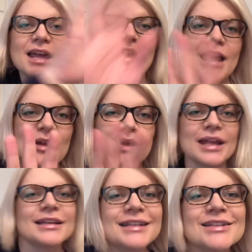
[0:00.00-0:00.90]
Hello
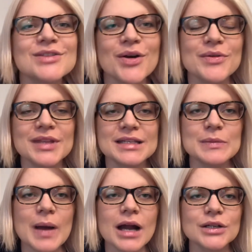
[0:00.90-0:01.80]
again. So this is
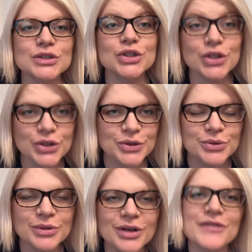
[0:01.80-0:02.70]
part
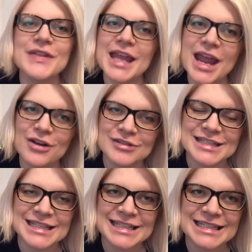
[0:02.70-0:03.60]
2 of the air
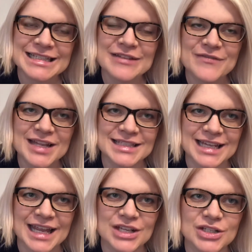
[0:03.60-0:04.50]
resistance
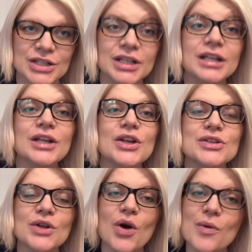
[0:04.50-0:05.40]
investigation.
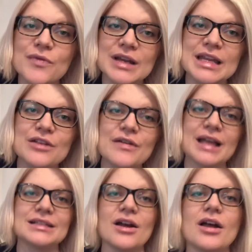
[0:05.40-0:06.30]
So hopefully you've had
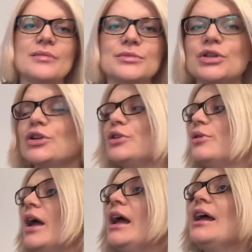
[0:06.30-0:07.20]
time to
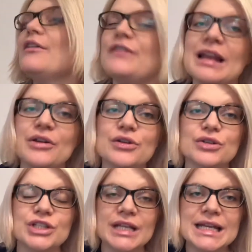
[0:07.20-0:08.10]
fill out your
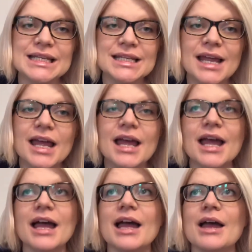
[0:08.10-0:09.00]
sheet
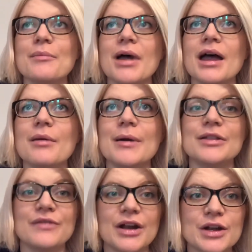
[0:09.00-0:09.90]
about the
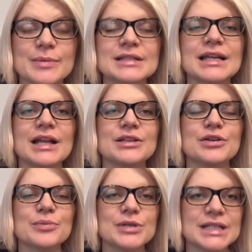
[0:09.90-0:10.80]
variables and your
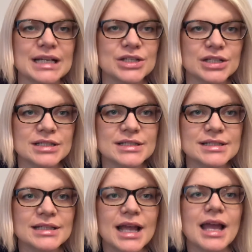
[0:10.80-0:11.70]

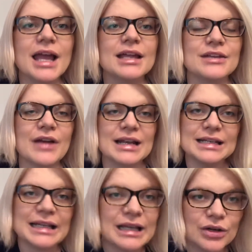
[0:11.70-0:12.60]
predictions. You've had a
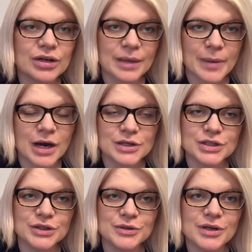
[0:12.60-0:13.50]
little look at part
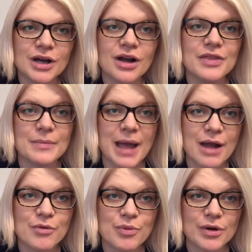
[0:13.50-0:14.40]
2 on the
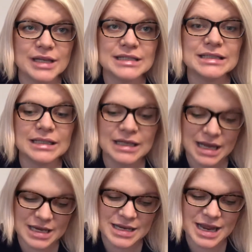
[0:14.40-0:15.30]
PowerPoint,
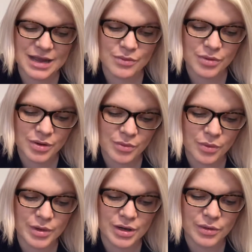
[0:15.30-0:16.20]
and now what
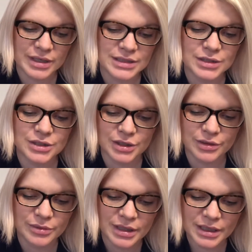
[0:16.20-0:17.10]
we're going to
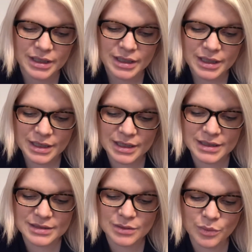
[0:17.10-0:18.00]
do
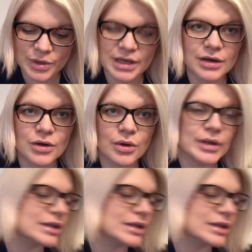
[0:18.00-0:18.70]
is we are going